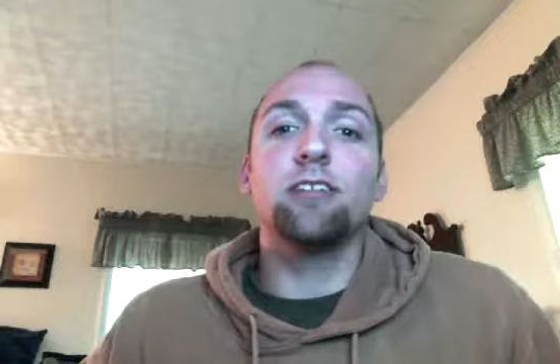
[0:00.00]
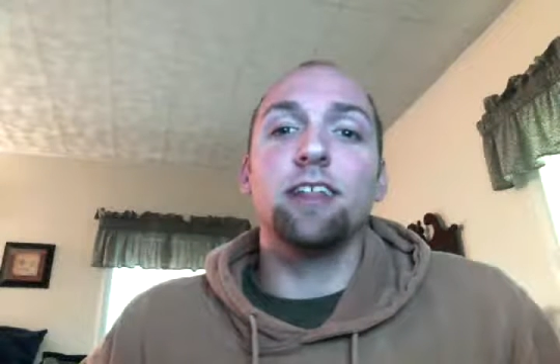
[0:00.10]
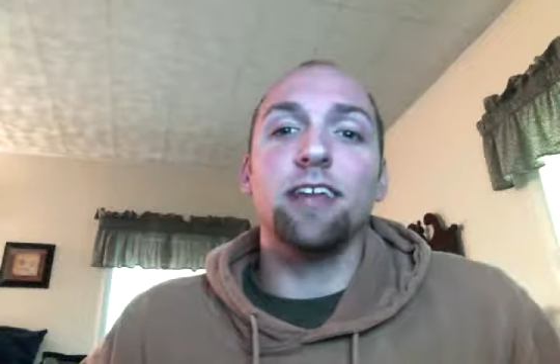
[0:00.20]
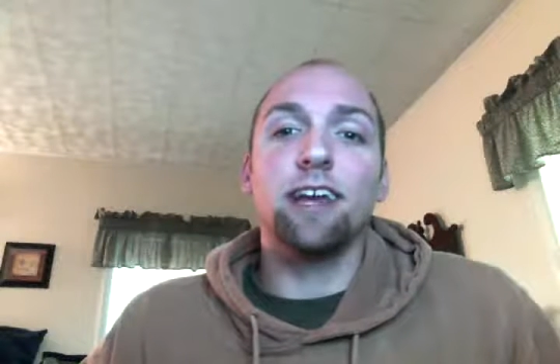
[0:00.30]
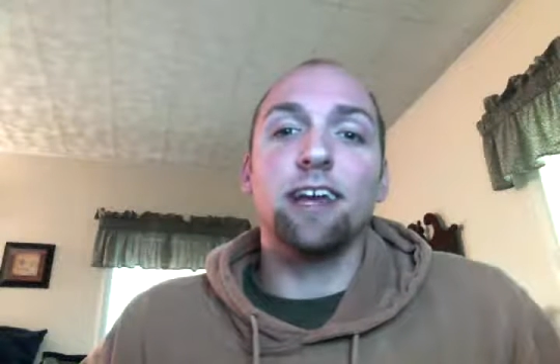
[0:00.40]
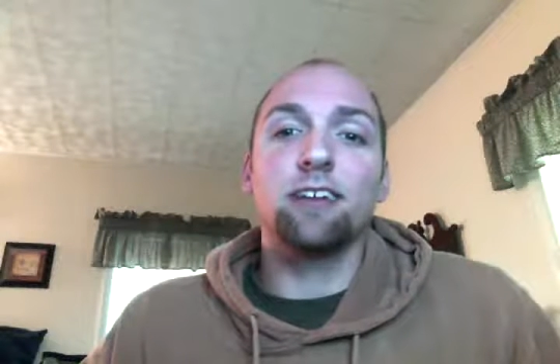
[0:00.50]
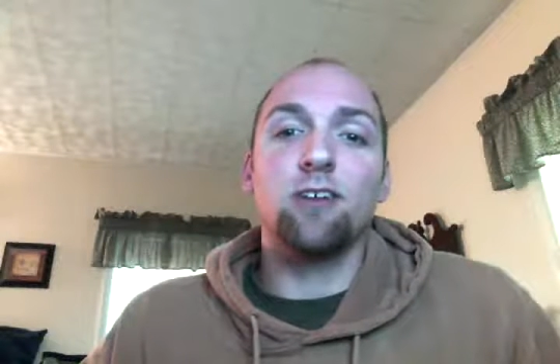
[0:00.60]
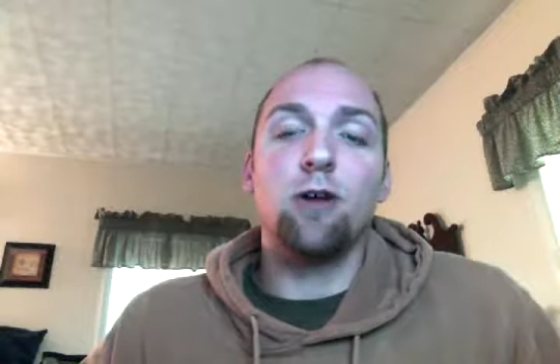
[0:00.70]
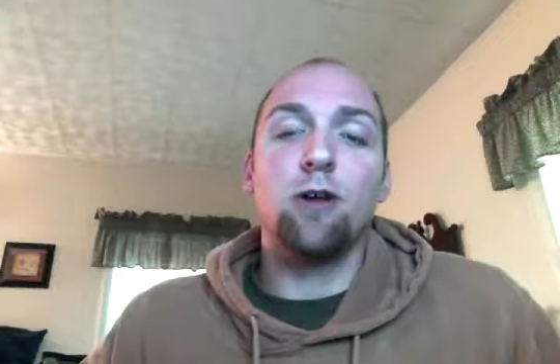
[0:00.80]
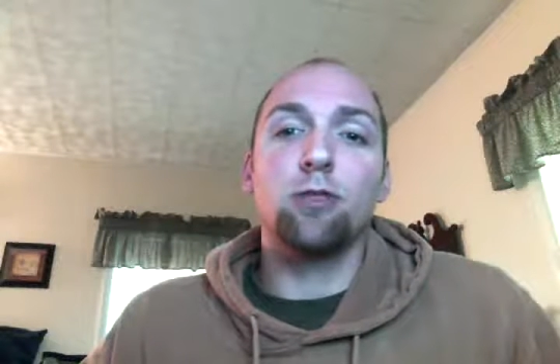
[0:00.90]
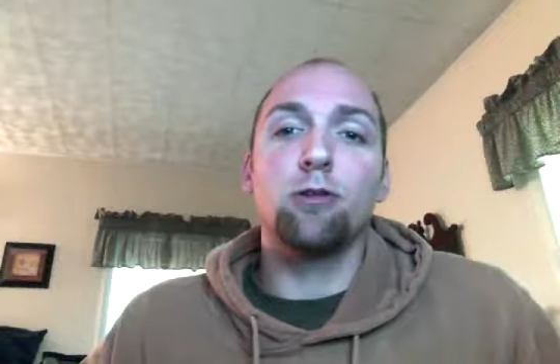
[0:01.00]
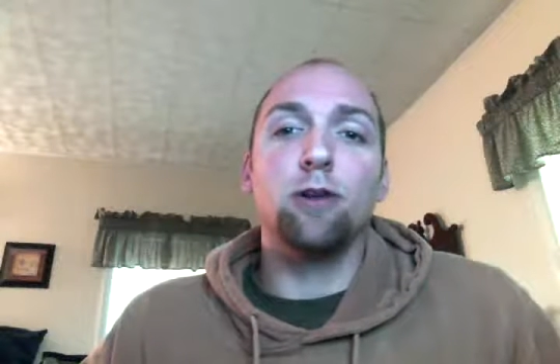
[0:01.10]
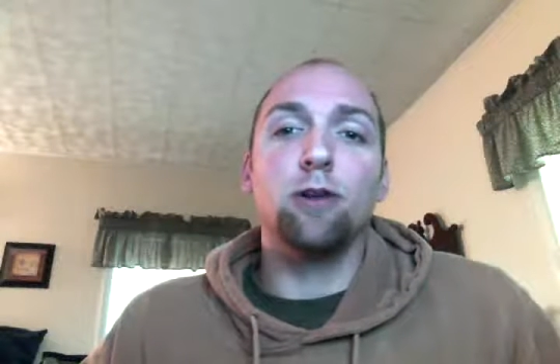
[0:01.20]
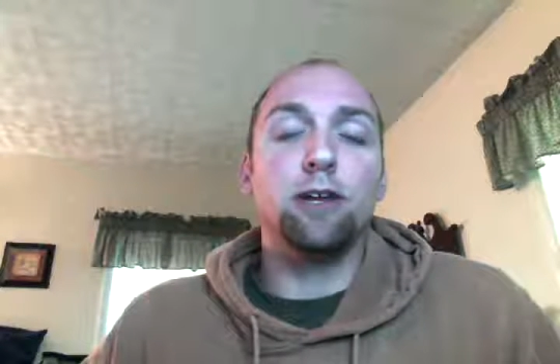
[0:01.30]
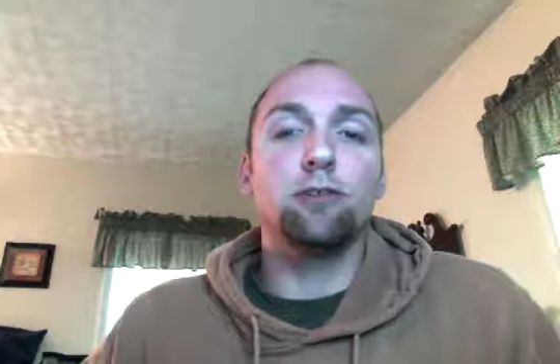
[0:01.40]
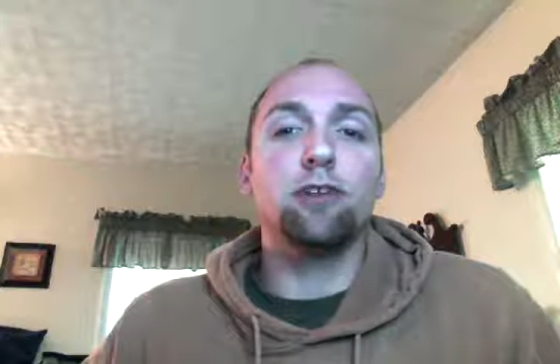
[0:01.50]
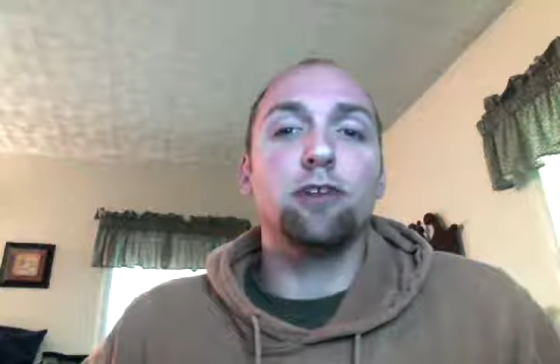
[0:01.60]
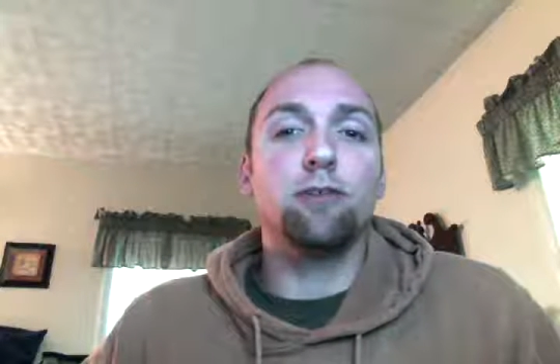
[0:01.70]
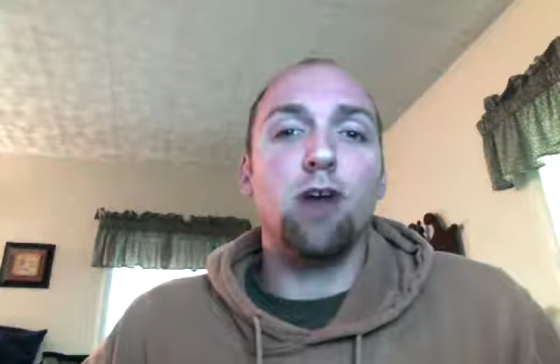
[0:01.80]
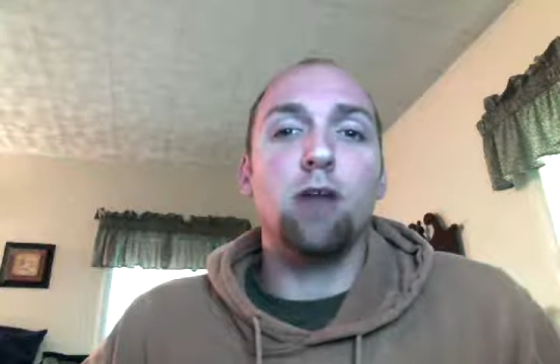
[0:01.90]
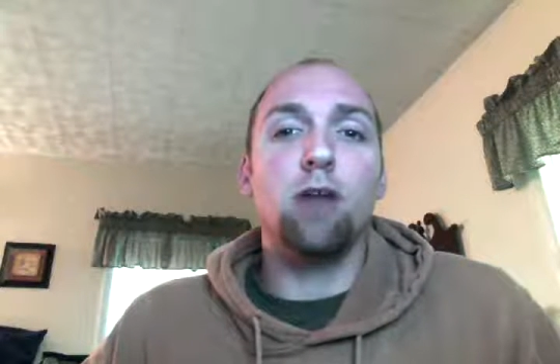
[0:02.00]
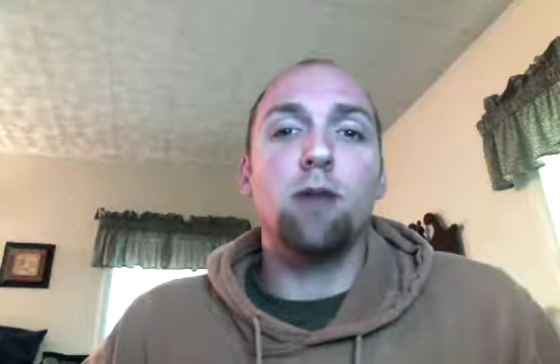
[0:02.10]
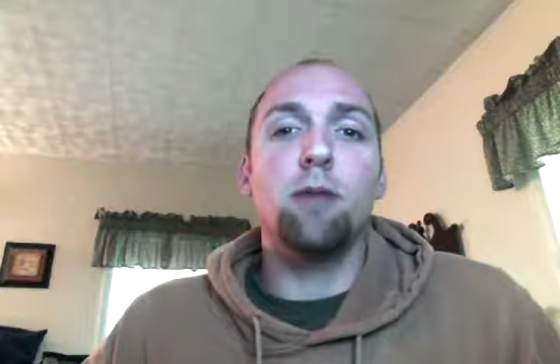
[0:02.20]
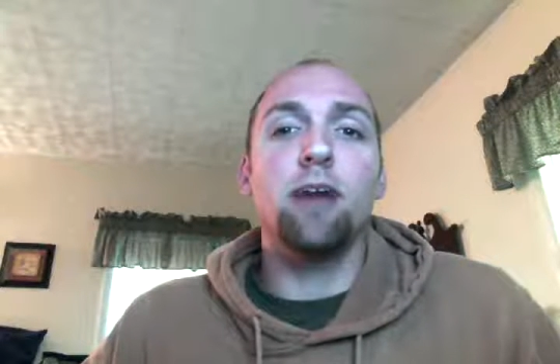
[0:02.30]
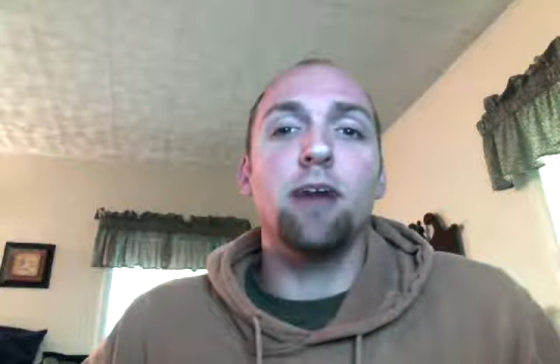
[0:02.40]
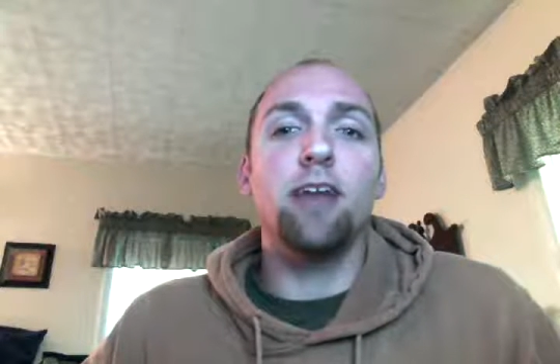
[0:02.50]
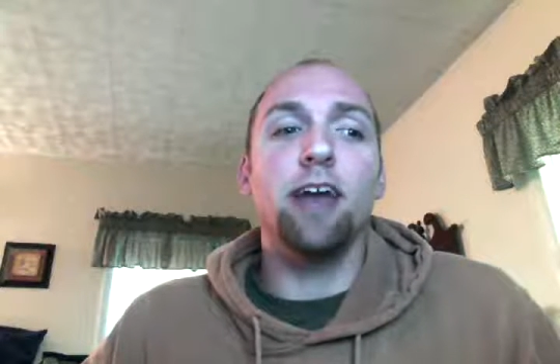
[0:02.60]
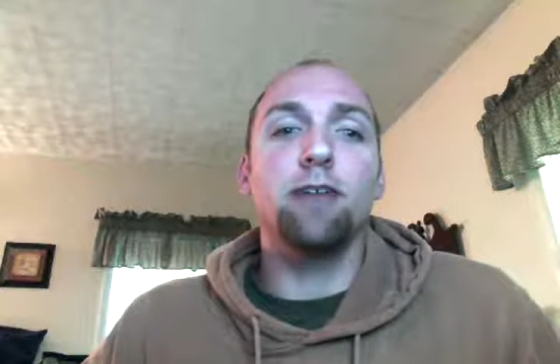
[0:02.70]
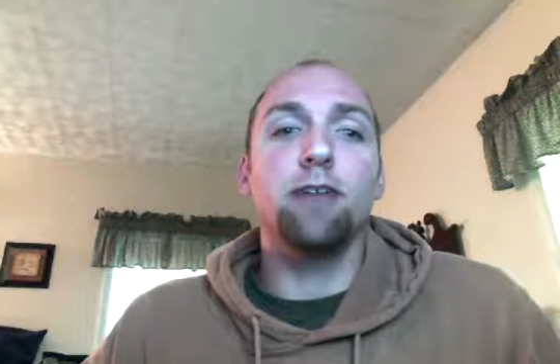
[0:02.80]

that the ick has gone through, and usually you've caught them all by then.